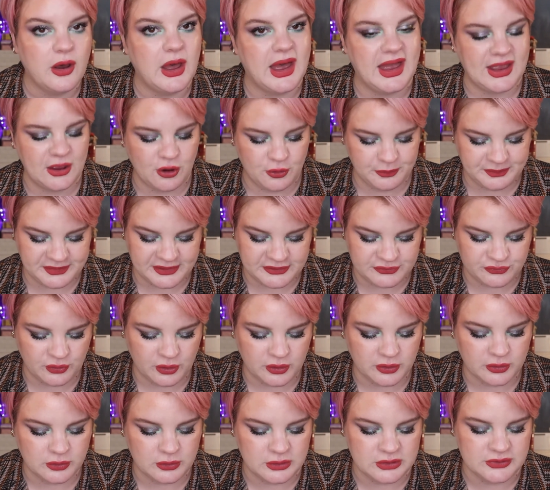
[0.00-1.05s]
I hope that you
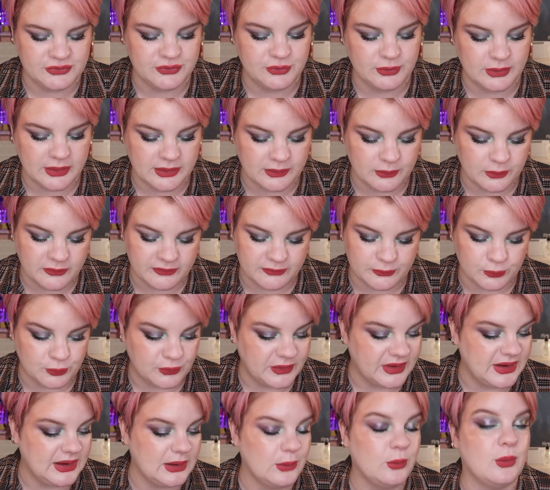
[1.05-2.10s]
are all doing
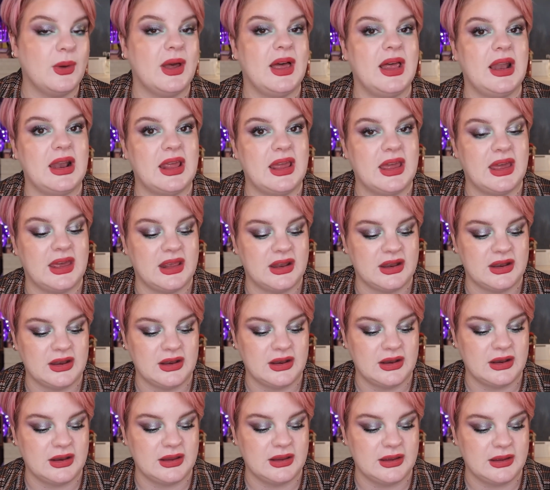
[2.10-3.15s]
really well,
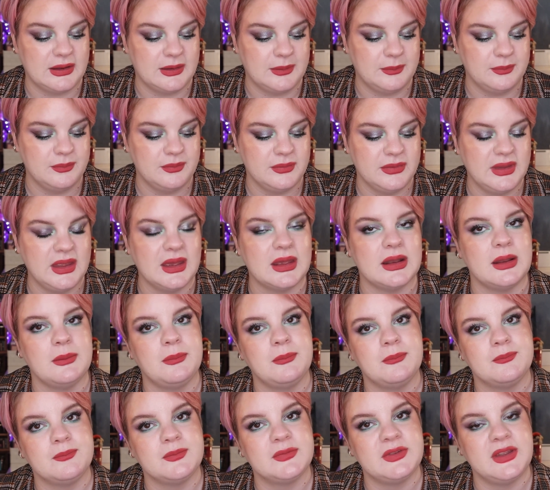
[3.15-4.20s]
and yeah,
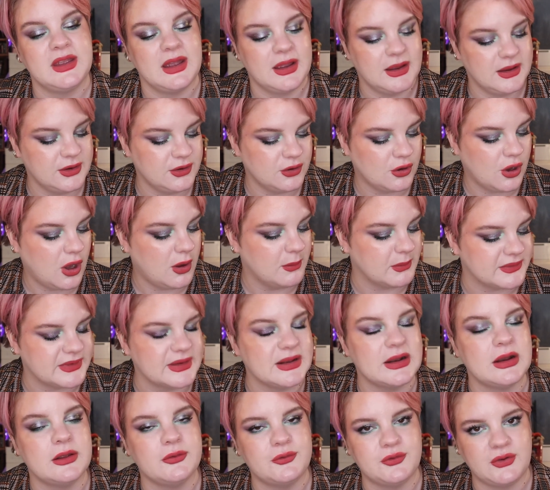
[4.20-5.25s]
say hi in the comments.
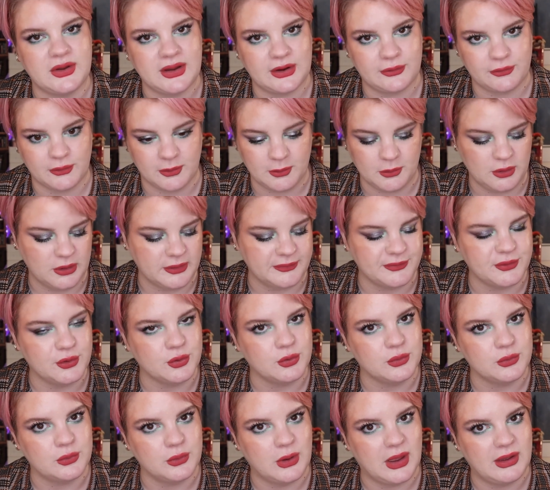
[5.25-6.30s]
I love to hear from all of
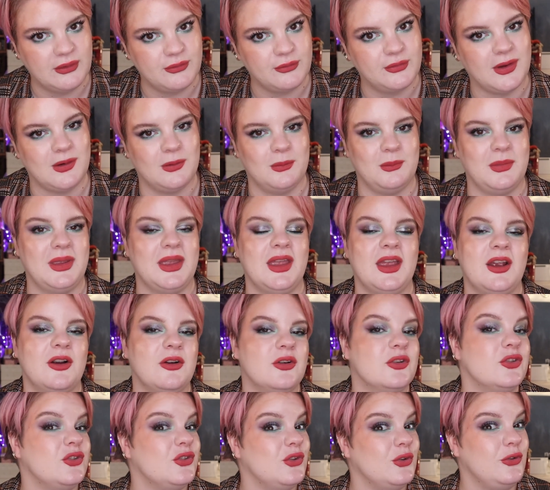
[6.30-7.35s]
you who have found me here
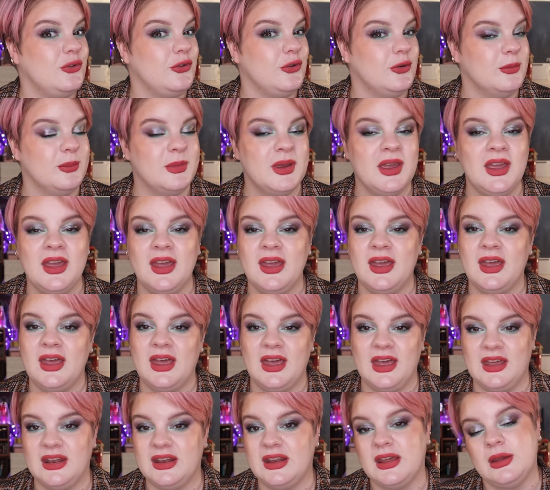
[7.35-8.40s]
on YouTube.
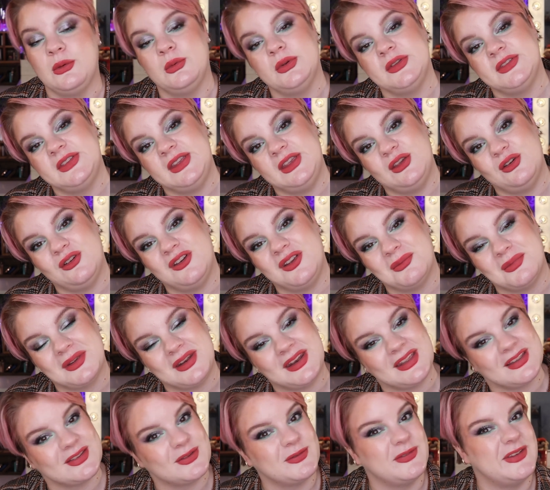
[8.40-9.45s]
And I will see you in my
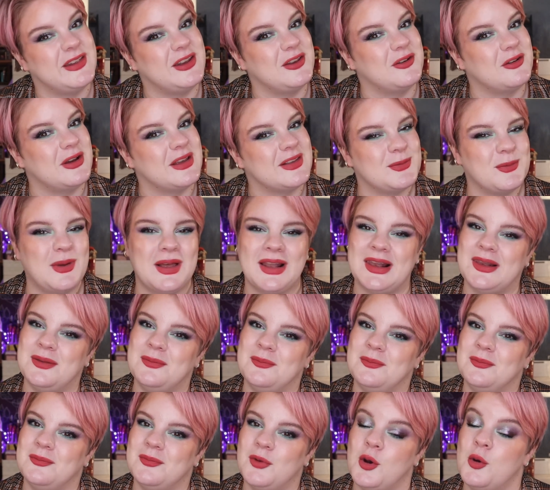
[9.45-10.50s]
next video as well,
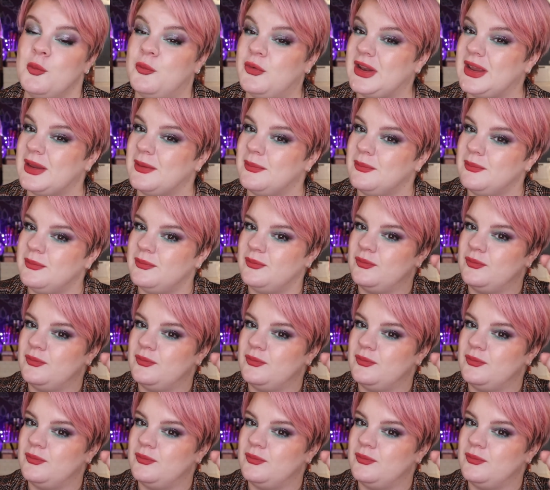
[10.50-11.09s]
hopefully.